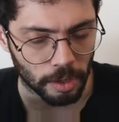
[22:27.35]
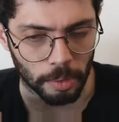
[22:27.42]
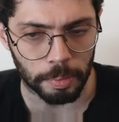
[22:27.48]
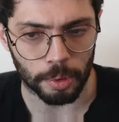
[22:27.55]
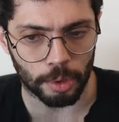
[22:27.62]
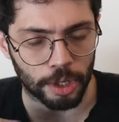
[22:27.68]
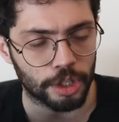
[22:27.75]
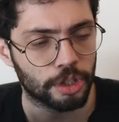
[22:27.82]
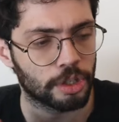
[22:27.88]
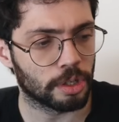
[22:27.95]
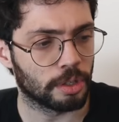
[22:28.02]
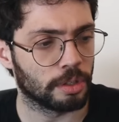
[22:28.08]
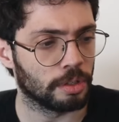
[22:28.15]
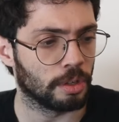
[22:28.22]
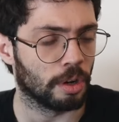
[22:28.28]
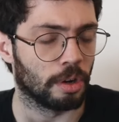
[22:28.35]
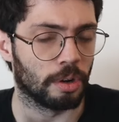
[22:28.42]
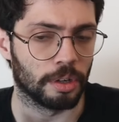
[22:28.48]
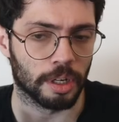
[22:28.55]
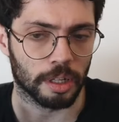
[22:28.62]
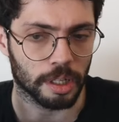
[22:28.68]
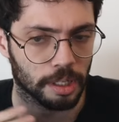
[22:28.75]
operation
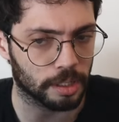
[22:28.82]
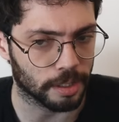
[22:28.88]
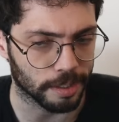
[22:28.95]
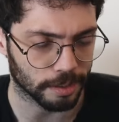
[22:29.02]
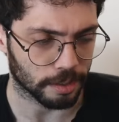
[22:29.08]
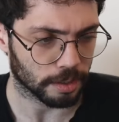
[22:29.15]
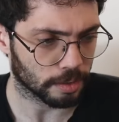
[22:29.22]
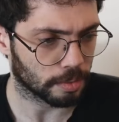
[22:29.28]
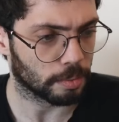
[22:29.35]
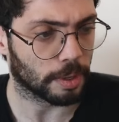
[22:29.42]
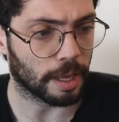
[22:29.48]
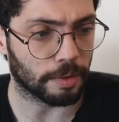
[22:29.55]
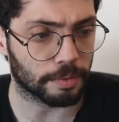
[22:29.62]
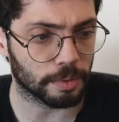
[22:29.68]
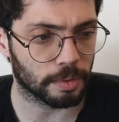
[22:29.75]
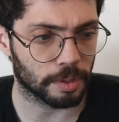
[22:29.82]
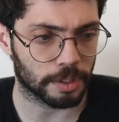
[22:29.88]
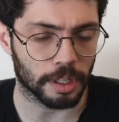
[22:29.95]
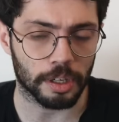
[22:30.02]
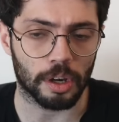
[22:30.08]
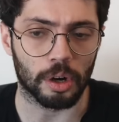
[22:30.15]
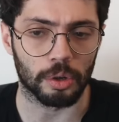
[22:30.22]
on a linked list? We have a
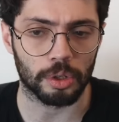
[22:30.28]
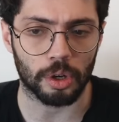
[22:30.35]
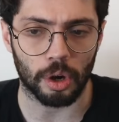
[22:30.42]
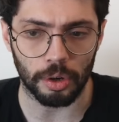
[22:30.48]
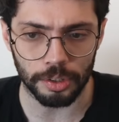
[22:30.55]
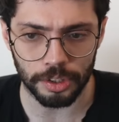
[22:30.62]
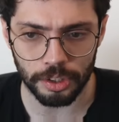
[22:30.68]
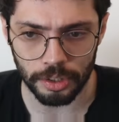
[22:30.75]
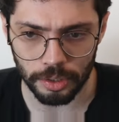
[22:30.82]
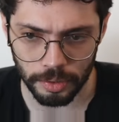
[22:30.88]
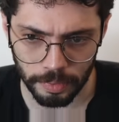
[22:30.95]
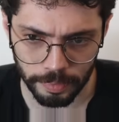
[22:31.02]
thing called cons,